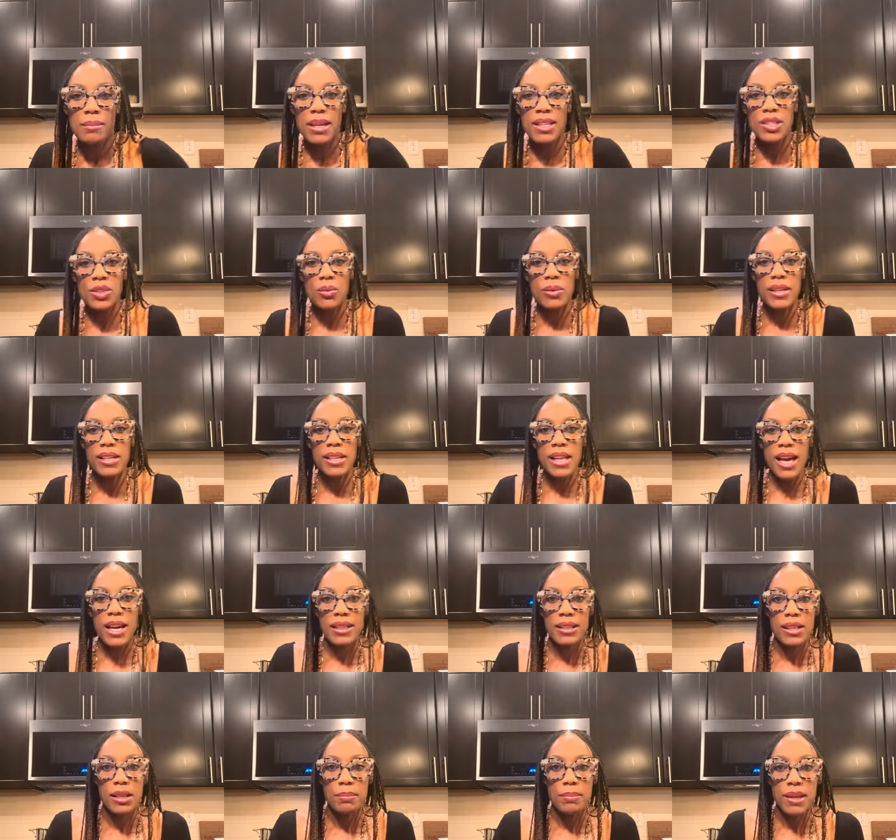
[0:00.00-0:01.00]
My screen
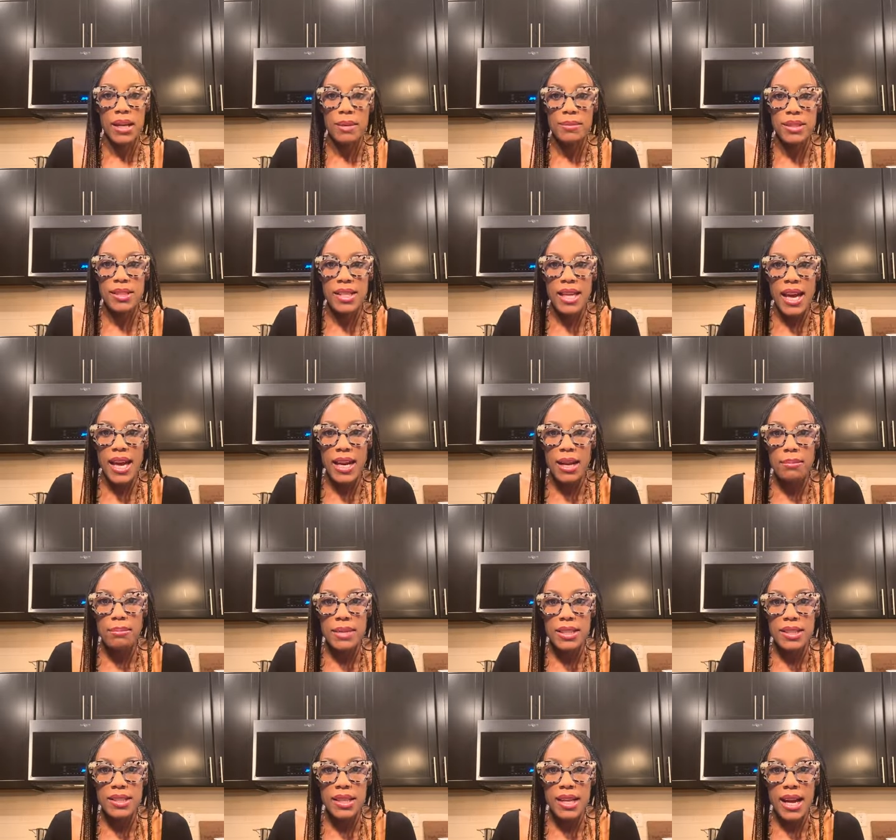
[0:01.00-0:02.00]
locked up and I'm sad.
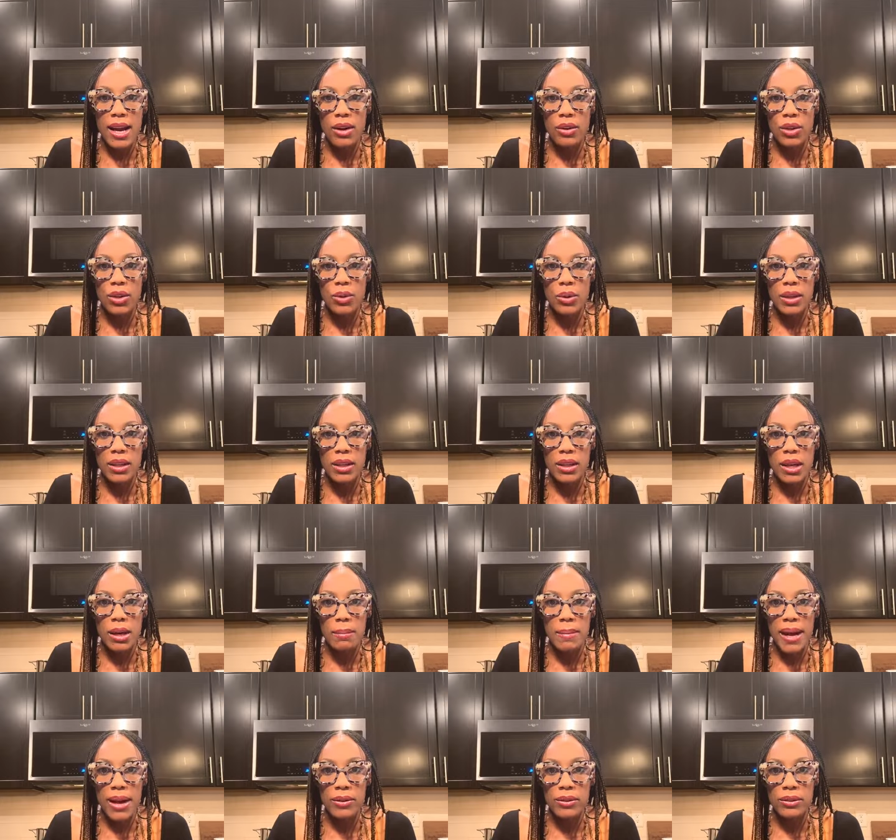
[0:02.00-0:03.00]
I'm missing out. Going to
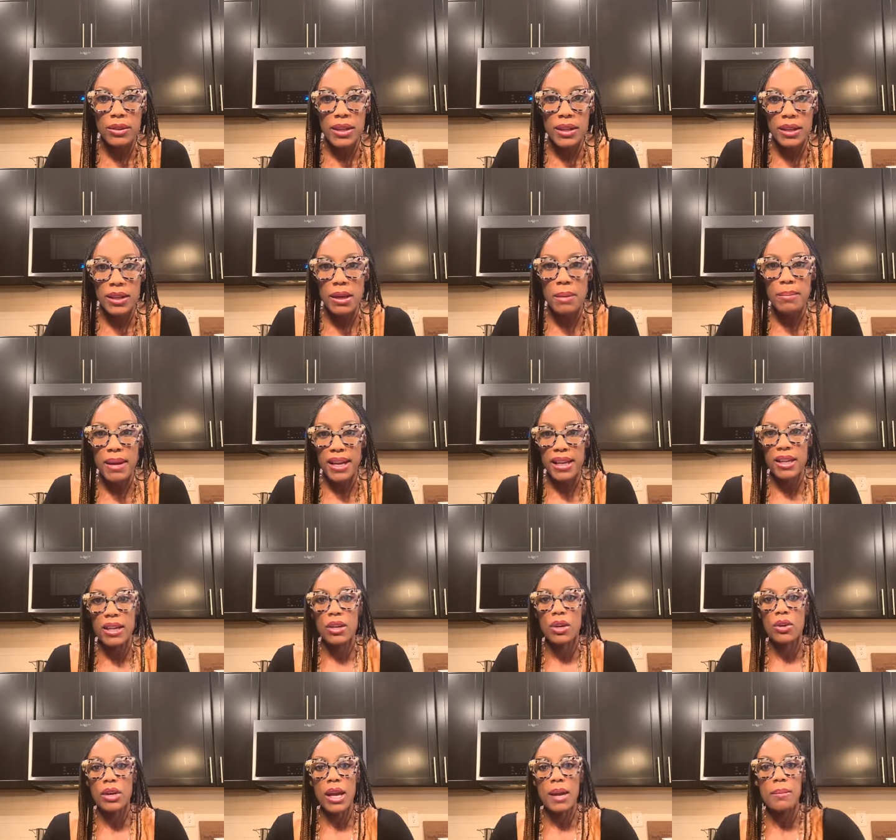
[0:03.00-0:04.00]
come out and come back
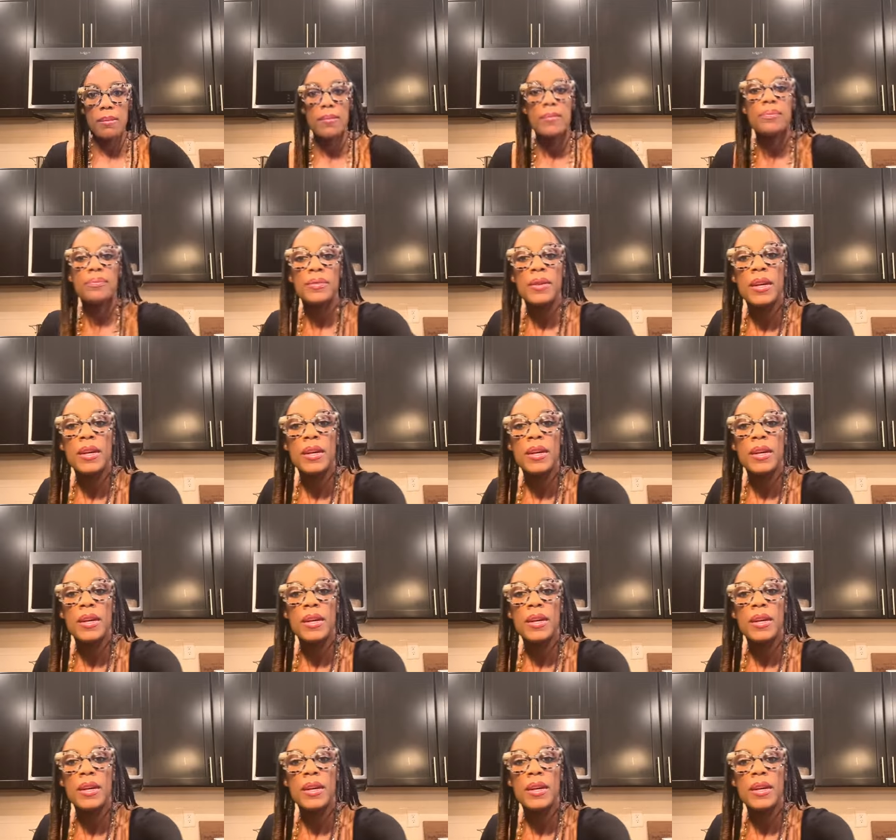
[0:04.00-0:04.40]
in. Okay.